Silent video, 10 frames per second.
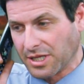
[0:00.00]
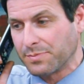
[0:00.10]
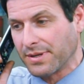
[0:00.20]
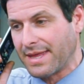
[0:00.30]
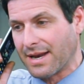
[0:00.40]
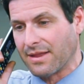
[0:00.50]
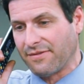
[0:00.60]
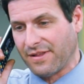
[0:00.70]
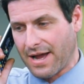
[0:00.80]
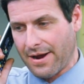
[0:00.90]
Let's put that on the
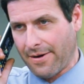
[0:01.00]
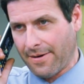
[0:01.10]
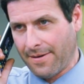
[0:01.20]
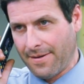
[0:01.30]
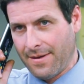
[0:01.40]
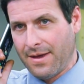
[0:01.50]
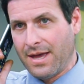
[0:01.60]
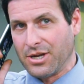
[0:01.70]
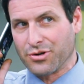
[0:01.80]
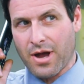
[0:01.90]
flyer
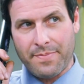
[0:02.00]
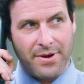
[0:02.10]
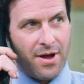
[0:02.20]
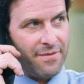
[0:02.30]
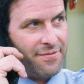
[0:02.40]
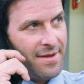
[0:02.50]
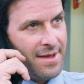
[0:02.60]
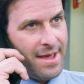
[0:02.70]
and drop it off